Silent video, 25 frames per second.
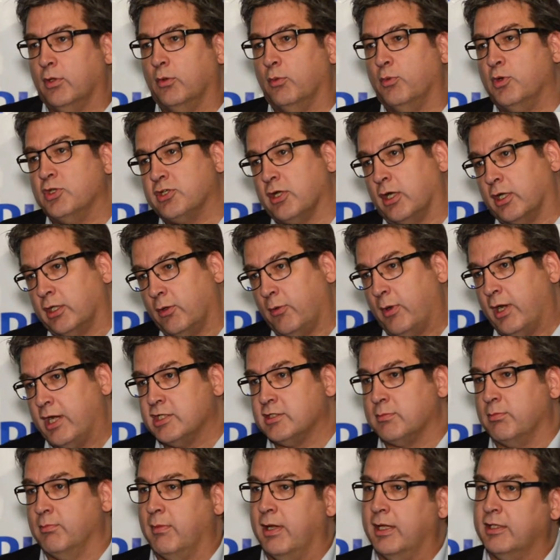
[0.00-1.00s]
which
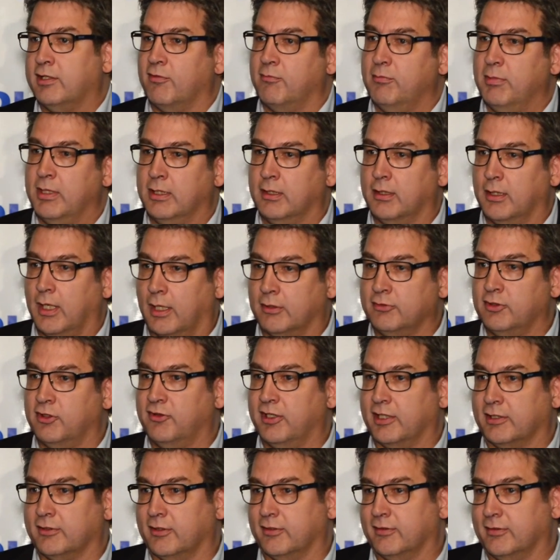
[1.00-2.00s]
otherwise might have been
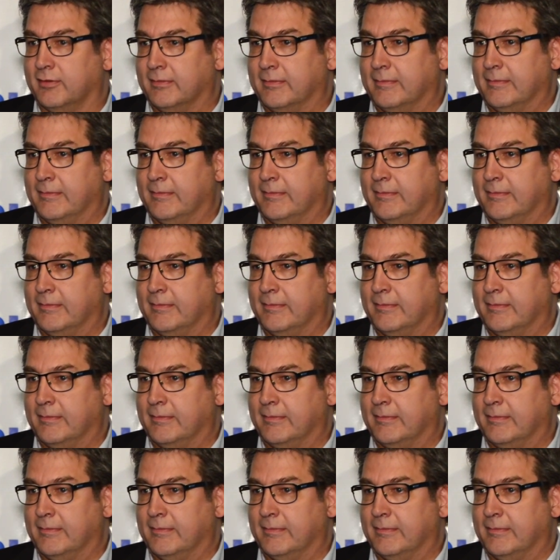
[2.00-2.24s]
undetected.